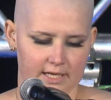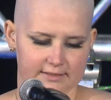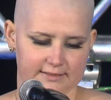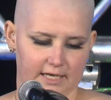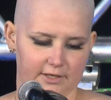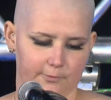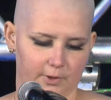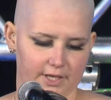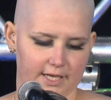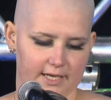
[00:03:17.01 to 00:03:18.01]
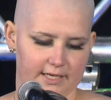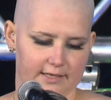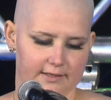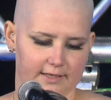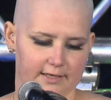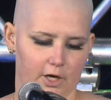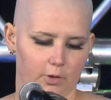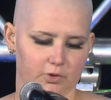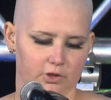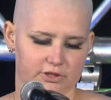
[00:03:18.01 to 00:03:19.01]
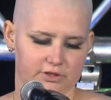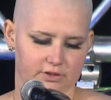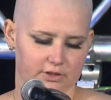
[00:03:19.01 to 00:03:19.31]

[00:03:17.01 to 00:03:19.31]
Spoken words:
started working again, and helped coach